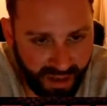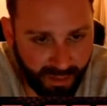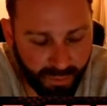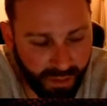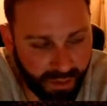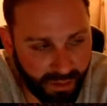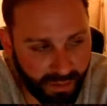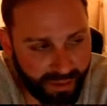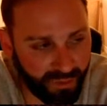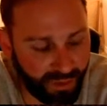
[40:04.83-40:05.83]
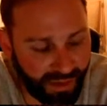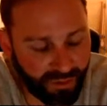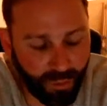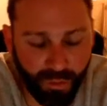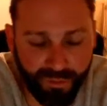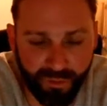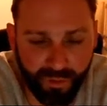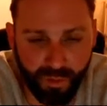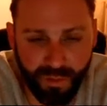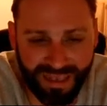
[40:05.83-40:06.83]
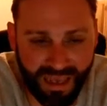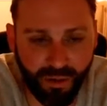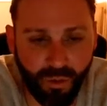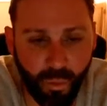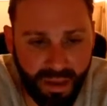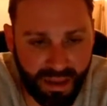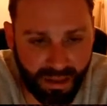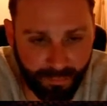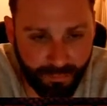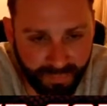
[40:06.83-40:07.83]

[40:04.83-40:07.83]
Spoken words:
That's short for the mechanical man.